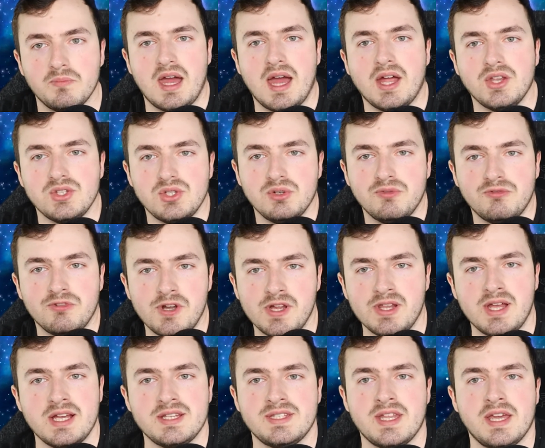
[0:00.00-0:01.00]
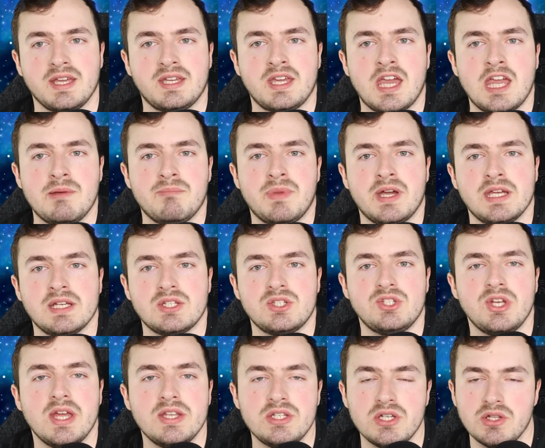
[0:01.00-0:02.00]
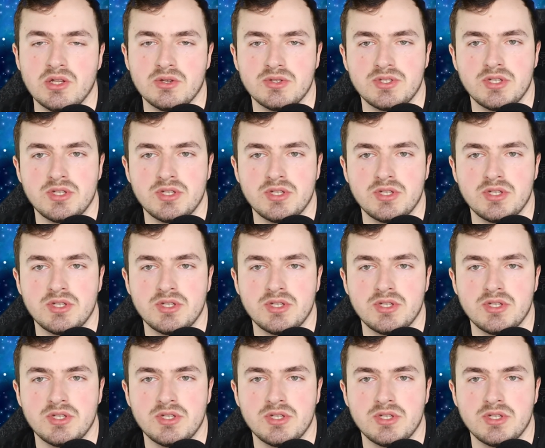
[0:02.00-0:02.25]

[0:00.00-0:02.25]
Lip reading: and you've realized that gain by exchanging those